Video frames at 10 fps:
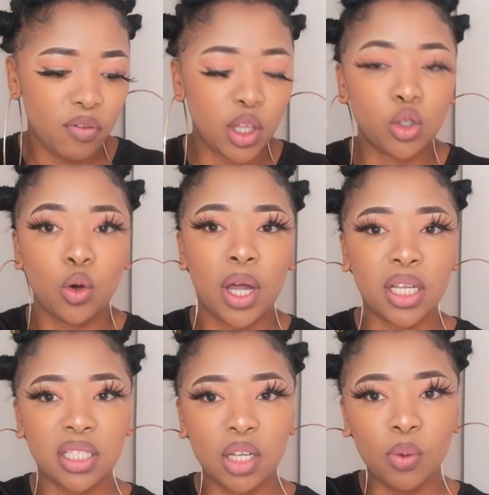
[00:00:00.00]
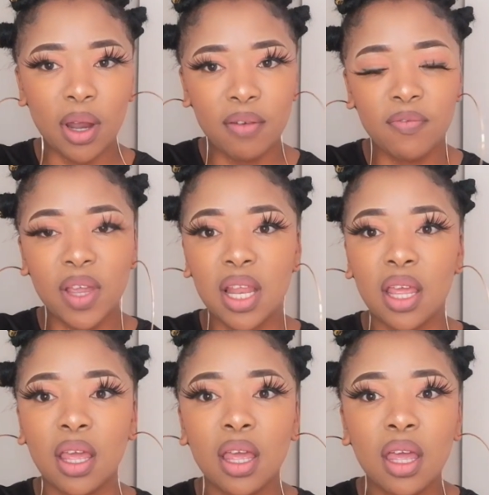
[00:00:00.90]
They don't understand what I'm
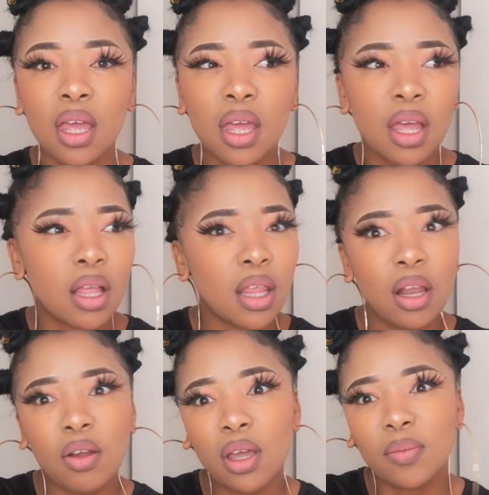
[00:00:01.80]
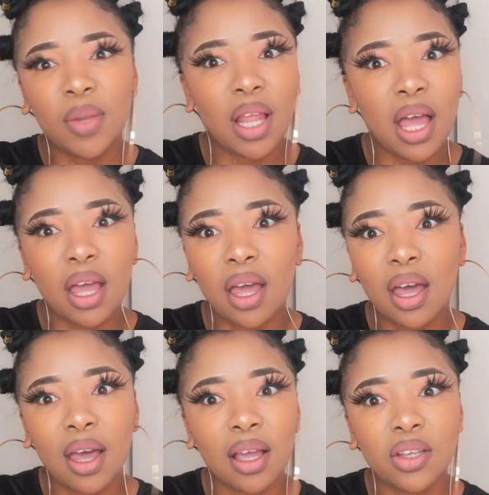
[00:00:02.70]
feeling. They look at me like,
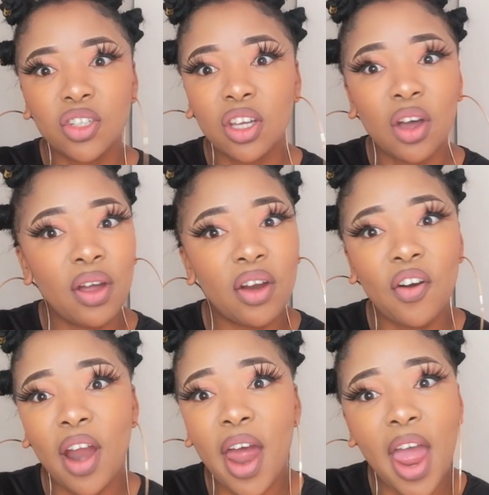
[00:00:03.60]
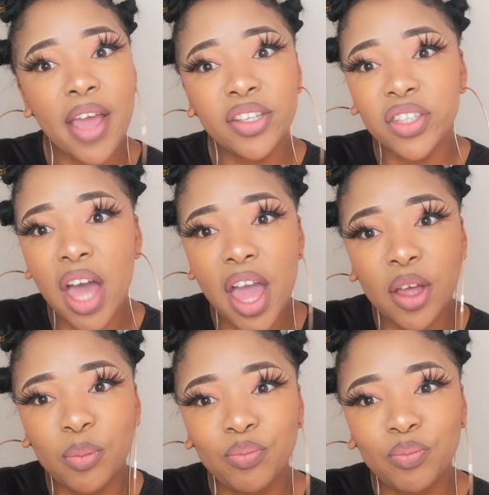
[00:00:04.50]
is she going crazy?